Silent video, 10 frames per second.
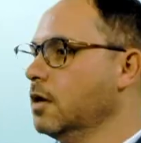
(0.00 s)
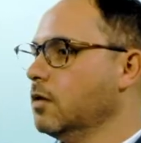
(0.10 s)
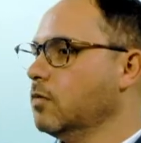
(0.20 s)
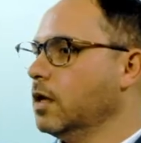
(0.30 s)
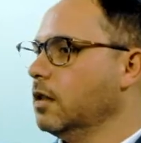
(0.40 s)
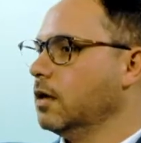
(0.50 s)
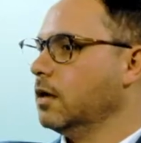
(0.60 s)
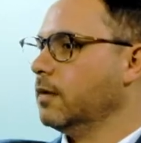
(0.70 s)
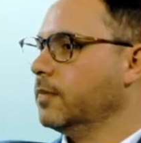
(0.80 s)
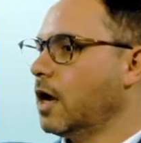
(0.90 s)
Well,
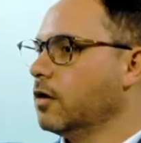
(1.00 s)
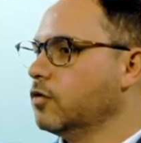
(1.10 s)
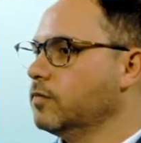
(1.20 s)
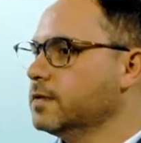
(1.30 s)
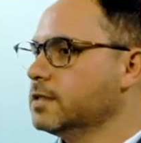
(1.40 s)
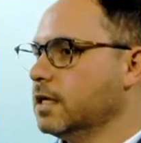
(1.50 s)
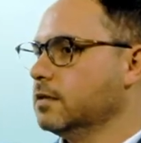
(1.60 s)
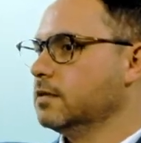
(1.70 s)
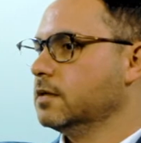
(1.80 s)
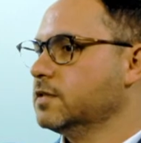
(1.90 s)
our group has
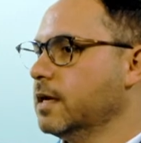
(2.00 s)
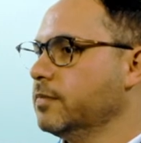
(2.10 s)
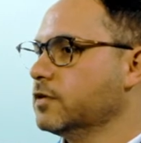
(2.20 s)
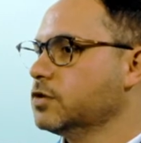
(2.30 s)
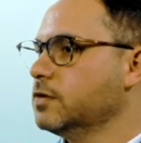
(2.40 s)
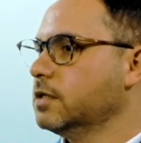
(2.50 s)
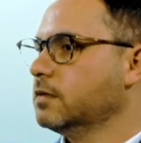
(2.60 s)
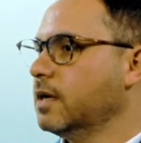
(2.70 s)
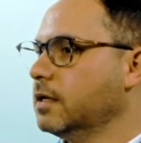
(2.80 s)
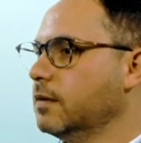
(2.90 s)
sent samples
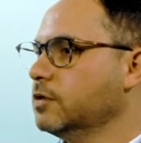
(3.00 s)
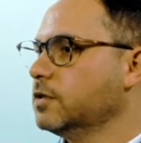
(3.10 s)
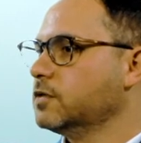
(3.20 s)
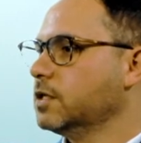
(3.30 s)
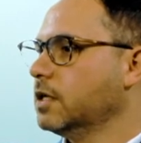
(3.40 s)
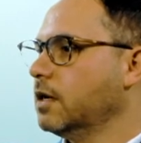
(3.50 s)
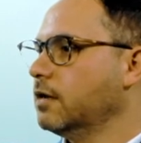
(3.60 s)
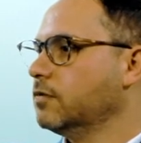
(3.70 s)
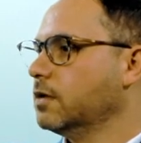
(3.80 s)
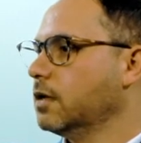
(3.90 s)
treated by
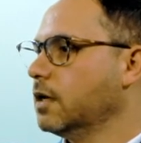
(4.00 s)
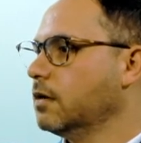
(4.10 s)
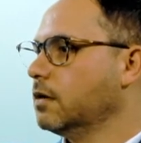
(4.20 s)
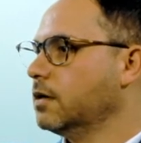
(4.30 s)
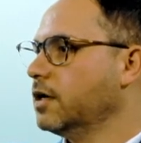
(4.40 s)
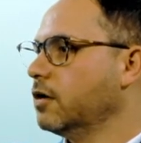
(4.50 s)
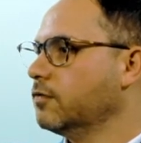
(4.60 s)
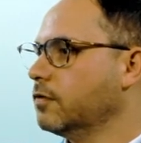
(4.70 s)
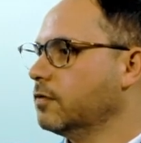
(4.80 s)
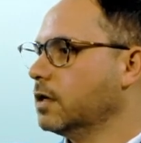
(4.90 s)
WST11 and
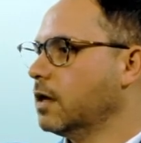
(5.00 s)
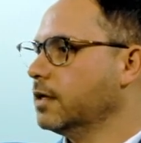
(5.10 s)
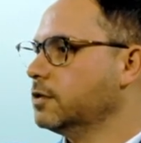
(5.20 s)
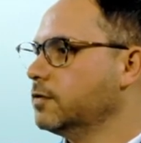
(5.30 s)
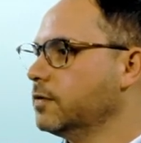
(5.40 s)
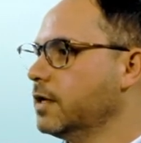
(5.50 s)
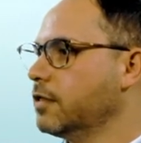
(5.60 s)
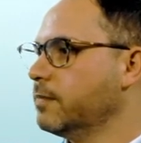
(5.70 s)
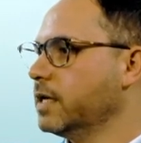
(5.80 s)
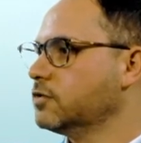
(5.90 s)
near-infrared light to
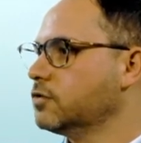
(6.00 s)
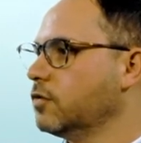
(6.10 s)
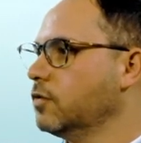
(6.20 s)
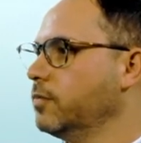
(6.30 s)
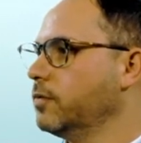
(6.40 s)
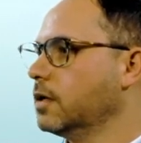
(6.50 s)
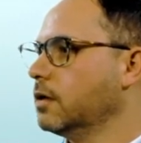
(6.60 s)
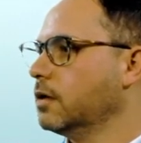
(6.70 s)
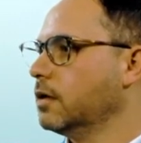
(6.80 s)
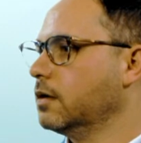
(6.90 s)
Keith Meek's group
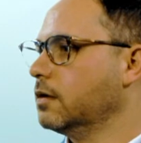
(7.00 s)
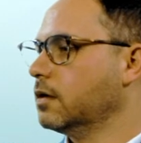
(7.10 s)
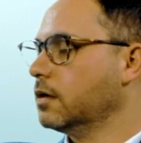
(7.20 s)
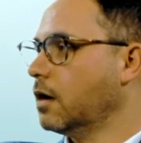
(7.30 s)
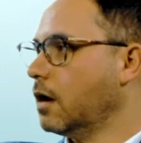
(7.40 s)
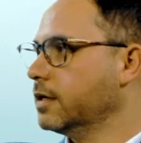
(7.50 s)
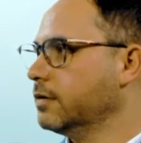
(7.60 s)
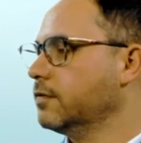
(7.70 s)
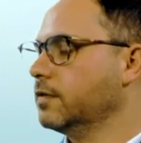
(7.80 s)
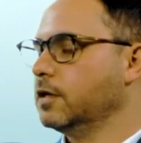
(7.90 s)
in
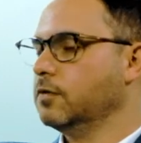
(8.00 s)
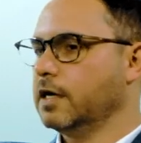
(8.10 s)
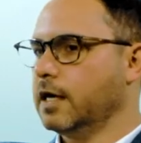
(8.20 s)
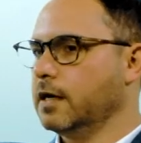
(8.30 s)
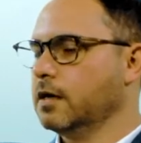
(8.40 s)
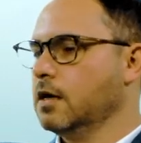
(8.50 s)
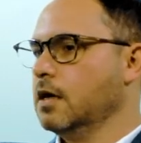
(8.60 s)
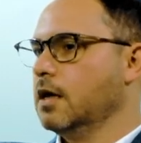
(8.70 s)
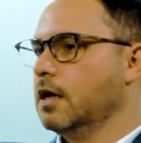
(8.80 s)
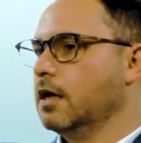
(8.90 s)
Cardiff in the UK.
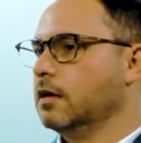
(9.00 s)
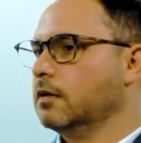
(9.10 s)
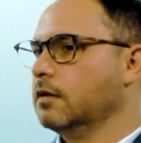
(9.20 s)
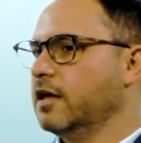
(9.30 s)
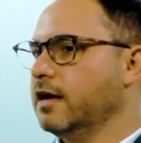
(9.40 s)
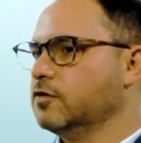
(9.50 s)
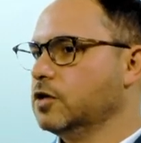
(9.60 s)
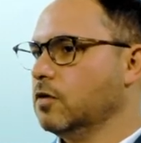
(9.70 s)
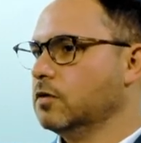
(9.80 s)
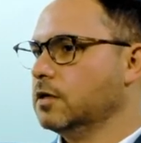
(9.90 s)
And they've
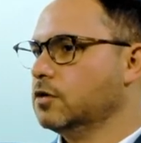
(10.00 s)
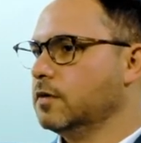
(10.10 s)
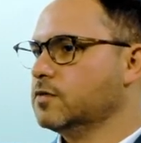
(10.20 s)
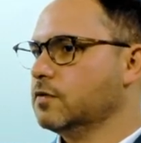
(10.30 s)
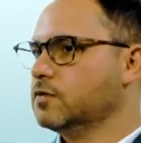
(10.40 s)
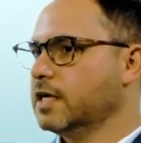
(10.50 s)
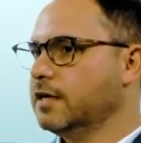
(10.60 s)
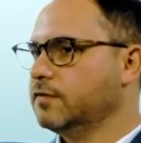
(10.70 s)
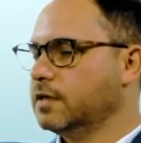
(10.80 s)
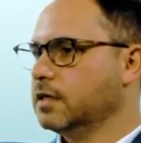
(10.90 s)
shown, in terms of
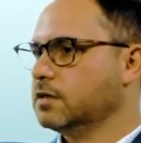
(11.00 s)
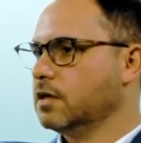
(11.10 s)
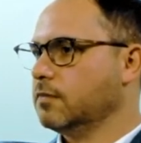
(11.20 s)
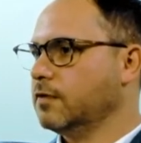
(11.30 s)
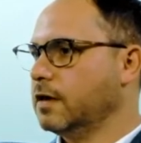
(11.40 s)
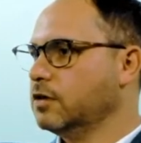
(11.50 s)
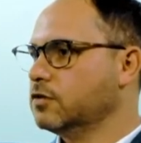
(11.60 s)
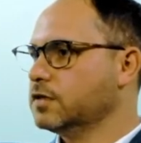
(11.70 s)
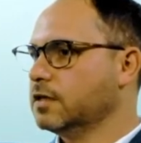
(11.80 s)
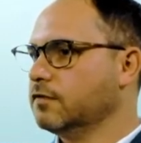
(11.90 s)
safety, some very interesting